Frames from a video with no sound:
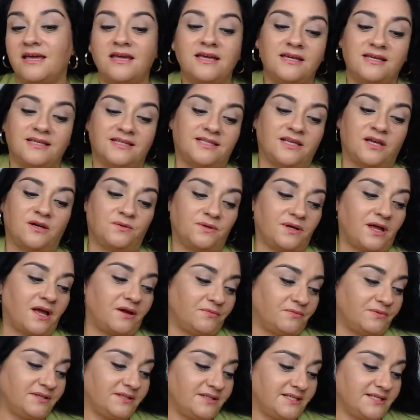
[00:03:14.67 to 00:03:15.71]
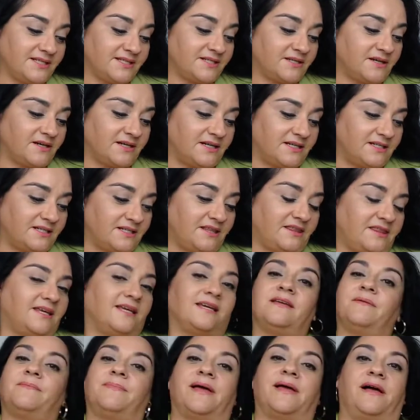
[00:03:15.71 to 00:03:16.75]
So I really started to think
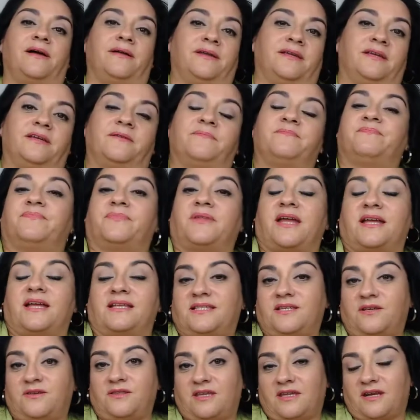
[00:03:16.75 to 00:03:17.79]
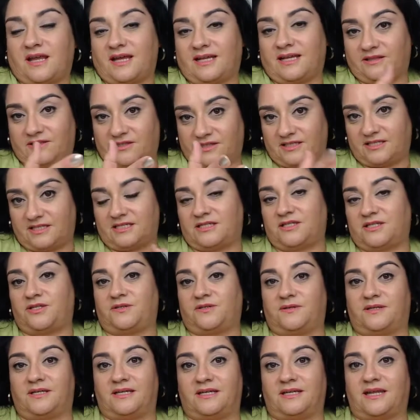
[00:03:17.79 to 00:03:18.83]
about it. And so then I looked into
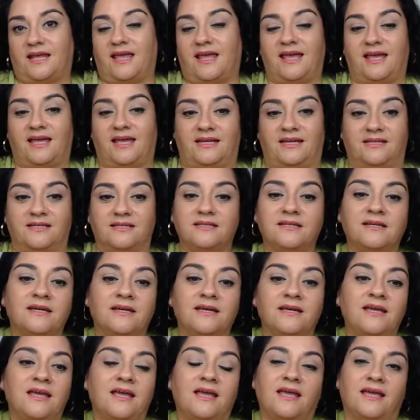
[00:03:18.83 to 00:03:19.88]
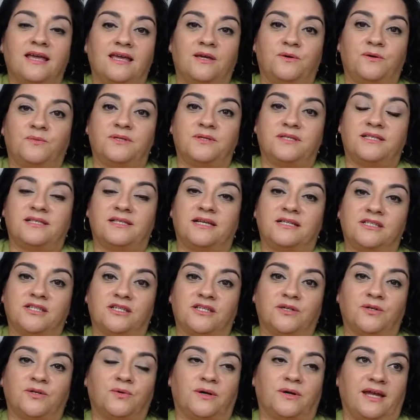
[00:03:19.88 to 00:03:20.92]
it, and it was such
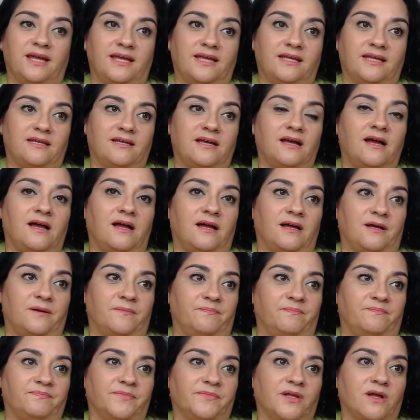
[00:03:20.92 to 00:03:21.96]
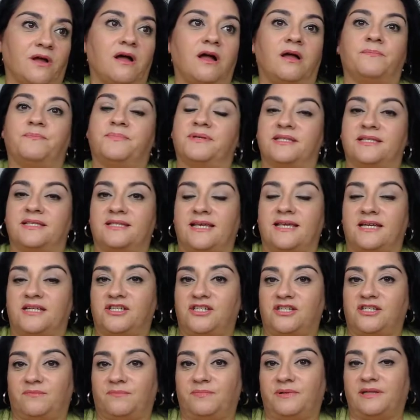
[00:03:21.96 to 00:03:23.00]
a great
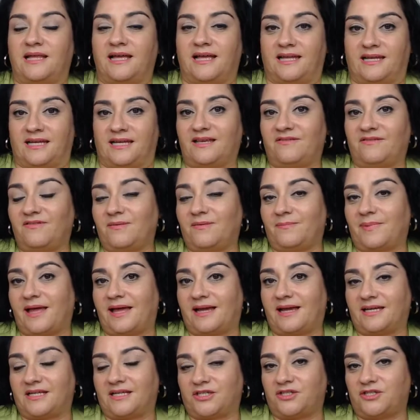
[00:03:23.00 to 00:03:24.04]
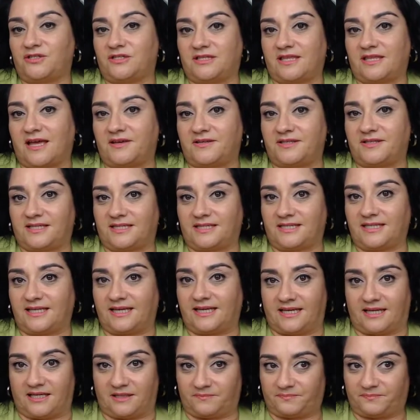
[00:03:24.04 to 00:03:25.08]
compensation plan, even back in
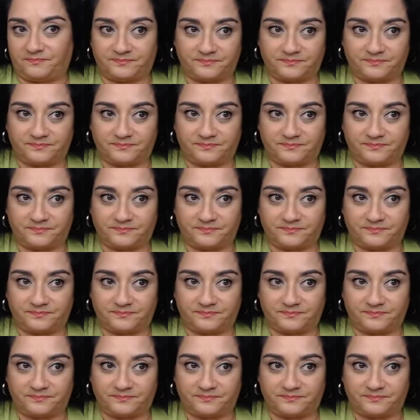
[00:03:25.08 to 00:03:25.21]
2010,